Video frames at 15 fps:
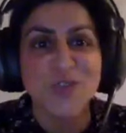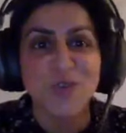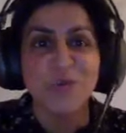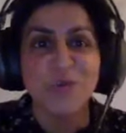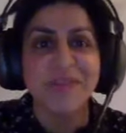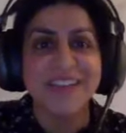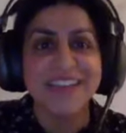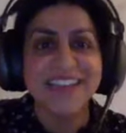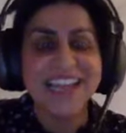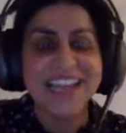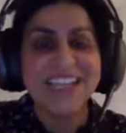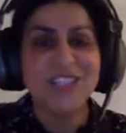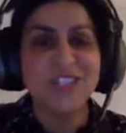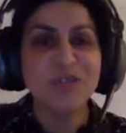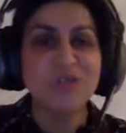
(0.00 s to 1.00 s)
Zoom and
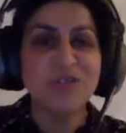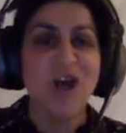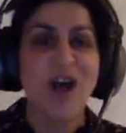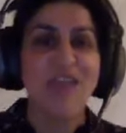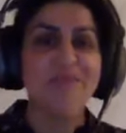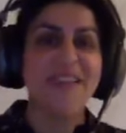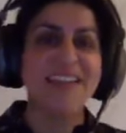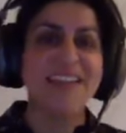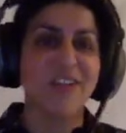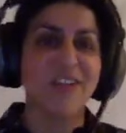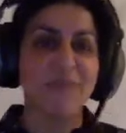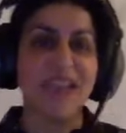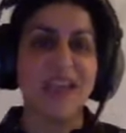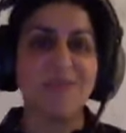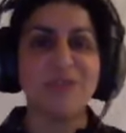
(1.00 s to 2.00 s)
the new timings, I've
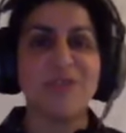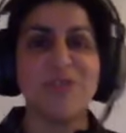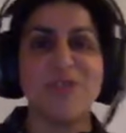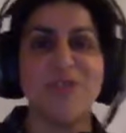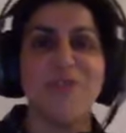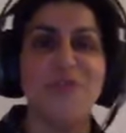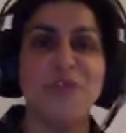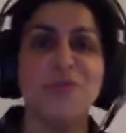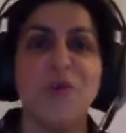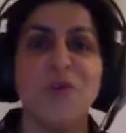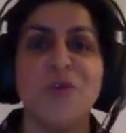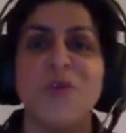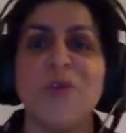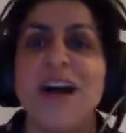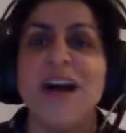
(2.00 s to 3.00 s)
been able to do a few
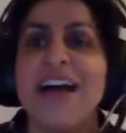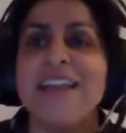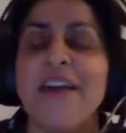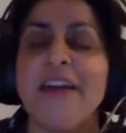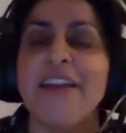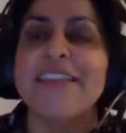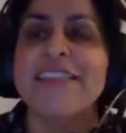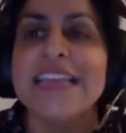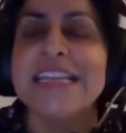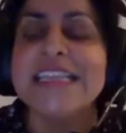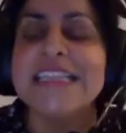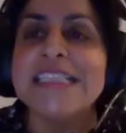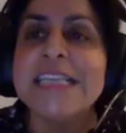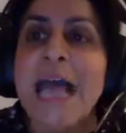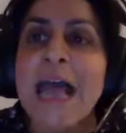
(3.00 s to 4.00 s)
more uh, like
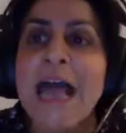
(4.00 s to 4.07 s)
this.